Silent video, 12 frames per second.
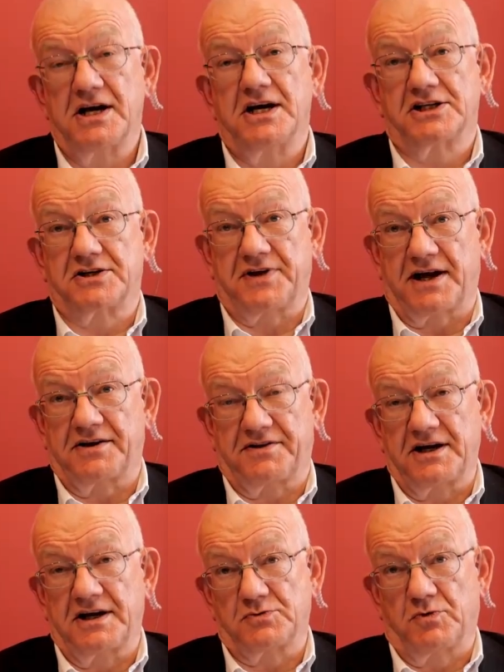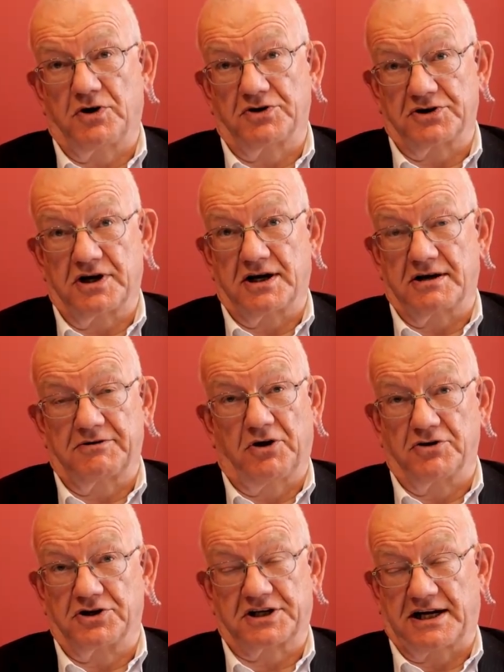So that, I think, is what not
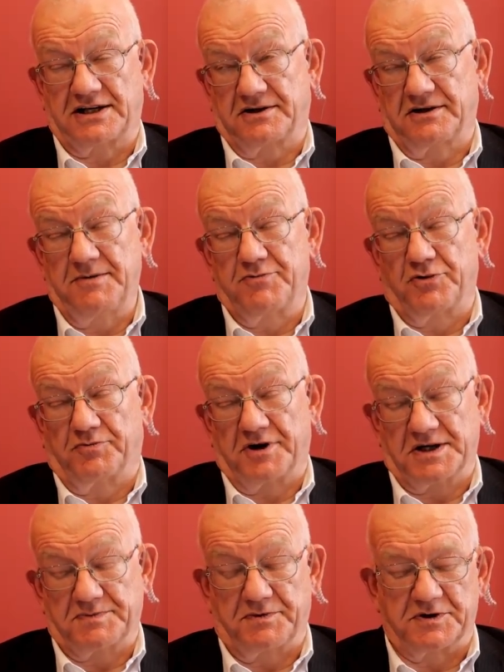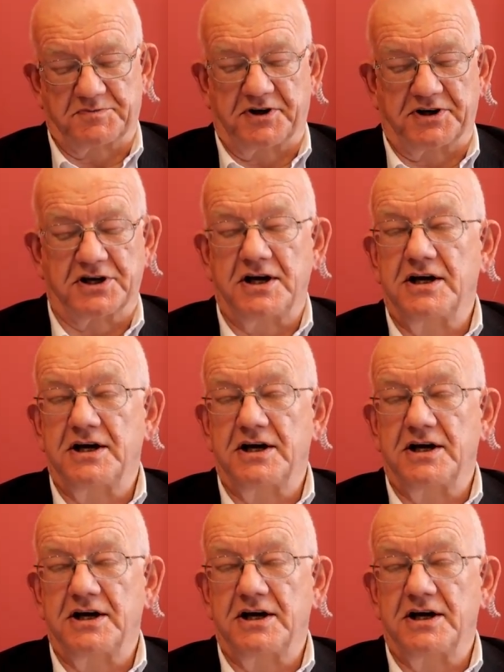just classical liberal principles, but